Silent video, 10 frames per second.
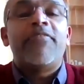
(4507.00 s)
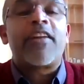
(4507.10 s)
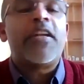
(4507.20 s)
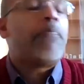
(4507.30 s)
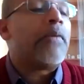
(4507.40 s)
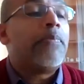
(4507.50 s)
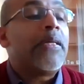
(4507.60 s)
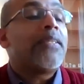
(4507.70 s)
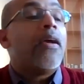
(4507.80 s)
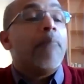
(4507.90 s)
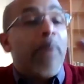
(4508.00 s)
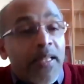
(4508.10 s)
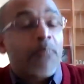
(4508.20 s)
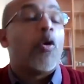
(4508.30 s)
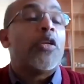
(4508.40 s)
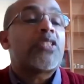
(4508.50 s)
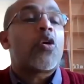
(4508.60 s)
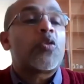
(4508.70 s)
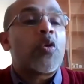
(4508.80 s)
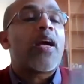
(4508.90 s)
different purpose. But the
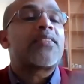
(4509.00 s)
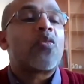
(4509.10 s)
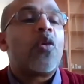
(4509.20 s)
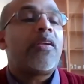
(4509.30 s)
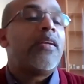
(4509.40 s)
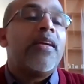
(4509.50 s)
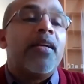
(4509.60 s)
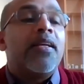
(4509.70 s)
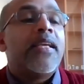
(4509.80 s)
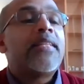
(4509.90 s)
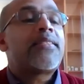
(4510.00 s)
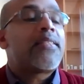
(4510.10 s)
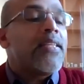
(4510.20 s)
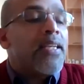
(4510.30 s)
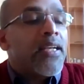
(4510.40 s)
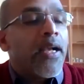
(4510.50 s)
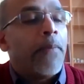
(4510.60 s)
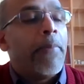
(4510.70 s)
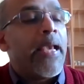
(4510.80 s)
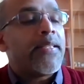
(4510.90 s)
politics also has got its uh,
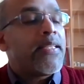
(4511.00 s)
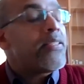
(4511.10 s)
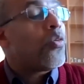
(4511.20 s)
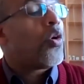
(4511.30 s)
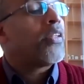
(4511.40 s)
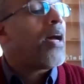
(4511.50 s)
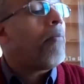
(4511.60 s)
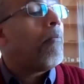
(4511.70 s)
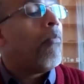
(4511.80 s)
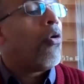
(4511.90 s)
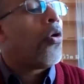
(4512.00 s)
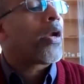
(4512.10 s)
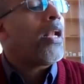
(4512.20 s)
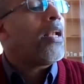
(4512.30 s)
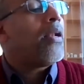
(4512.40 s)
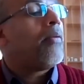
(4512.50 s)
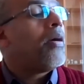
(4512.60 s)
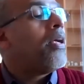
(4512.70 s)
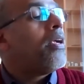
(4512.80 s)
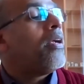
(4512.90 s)
basis on the moral
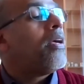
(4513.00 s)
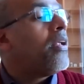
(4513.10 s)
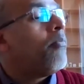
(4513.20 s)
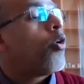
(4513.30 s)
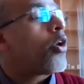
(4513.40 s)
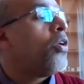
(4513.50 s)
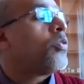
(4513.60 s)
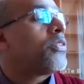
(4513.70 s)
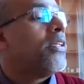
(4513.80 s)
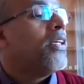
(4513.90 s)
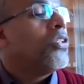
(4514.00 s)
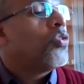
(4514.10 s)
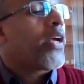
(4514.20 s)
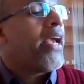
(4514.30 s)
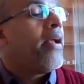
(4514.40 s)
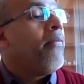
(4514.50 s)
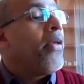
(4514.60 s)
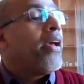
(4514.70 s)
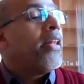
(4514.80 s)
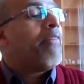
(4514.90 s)
moral laws. So okay,
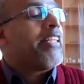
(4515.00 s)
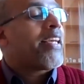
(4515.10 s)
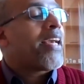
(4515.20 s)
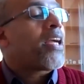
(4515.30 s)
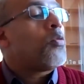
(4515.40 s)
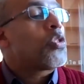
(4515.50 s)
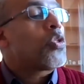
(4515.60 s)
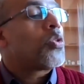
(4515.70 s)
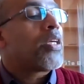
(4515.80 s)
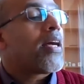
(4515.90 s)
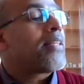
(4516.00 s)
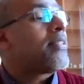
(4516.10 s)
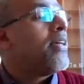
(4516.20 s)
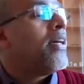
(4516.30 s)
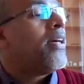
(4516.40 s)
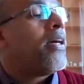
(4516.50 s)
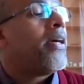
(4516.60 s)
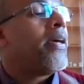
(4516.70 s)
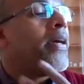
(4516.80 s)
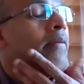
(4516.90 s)
the Vatican Council also has
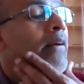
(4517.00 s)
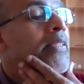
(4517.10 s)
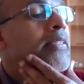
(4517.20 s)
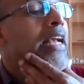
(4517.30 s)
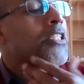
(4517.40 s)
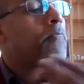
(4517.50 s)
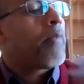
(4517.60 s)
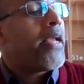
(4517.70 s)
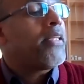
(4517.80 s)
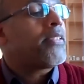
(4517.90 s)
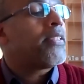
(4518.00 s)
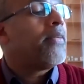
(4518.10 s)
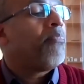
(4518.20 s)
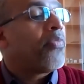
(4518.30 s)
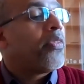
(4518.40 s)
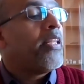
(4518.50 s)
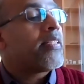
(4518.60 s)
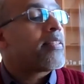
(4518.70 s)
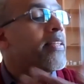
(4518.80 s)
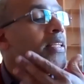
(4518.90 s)
uh, was explained these